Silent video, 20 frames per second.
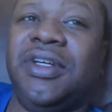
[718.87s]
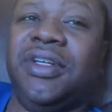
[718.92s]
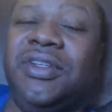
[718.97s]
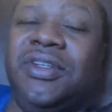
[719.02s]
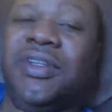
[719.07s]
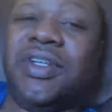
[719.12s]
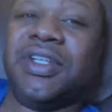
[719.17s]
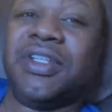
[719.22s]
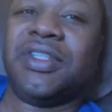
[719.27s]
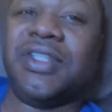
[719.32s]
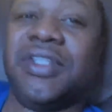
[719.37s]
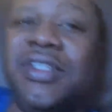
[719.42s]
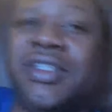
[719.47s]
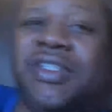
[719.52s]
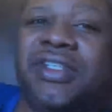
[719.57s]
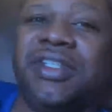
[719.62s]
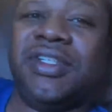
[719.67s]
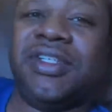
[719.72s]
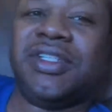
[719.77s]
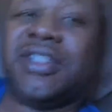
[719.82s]
you get to
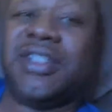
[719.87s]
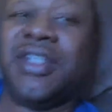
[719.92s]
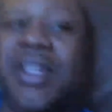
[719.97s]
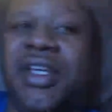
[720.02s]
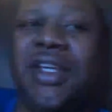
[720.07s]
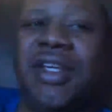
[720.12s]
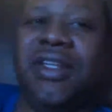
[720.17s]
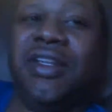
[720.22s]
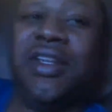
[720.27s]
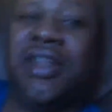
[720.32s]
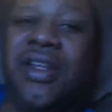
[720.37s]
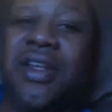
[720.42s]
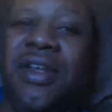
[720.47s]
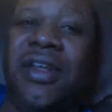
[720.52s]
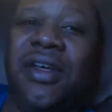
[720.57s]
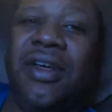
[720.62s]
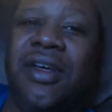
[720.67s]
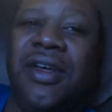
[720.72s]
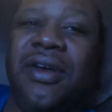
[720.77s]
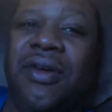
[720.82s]
see the scene.
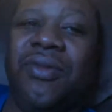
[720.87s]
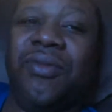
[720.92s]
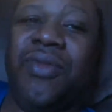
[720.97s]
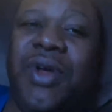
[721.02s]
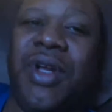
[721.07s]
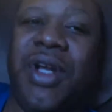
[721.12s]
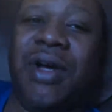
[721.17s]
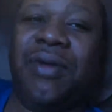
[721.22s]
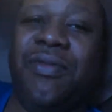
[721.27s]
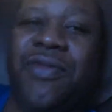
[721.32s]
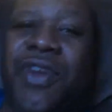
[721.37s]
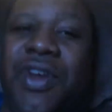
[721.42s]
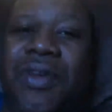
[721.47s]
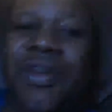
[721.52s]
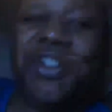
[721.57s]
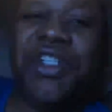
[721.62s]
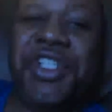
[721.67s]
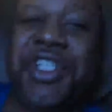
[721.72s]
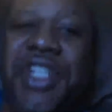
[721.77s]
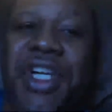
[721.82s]
But I'm
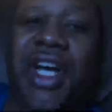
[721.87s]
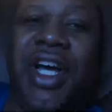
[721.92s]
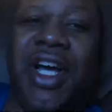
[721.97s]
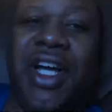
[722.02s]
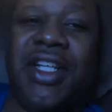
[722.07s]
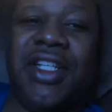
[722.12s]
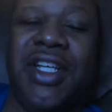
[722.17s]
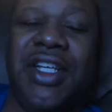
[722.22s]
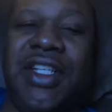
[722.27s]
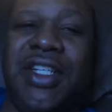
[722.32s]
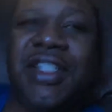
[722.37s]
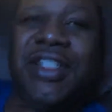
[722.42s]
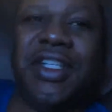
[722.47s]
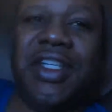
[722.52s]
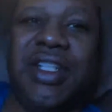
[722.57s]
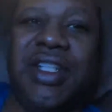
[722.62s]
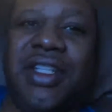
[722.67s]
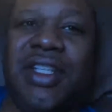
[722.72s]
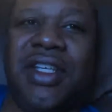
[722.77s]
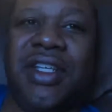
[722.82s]
very shocked they
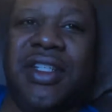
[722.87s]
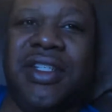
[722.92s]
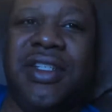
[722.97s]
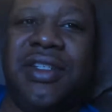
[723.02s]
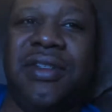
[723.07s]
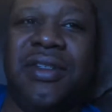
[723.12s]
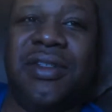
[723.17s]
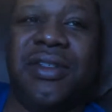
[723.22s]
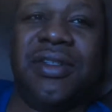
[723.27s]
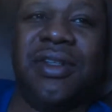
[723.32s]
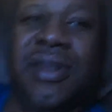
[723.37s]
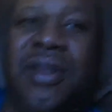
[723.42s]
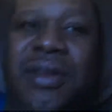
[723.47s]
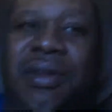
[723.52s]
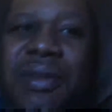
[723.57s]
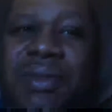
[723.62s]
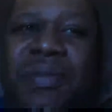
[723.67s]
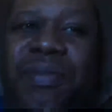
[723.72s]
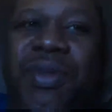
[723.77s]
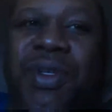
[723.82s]
sent this
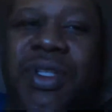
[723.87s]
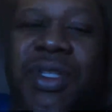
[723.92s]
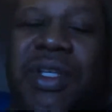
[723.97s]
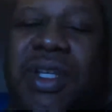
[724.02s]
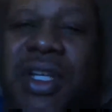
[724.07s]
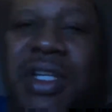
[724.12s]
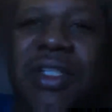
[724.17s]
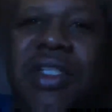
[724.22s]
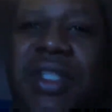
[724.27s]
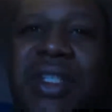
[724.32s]
and put cut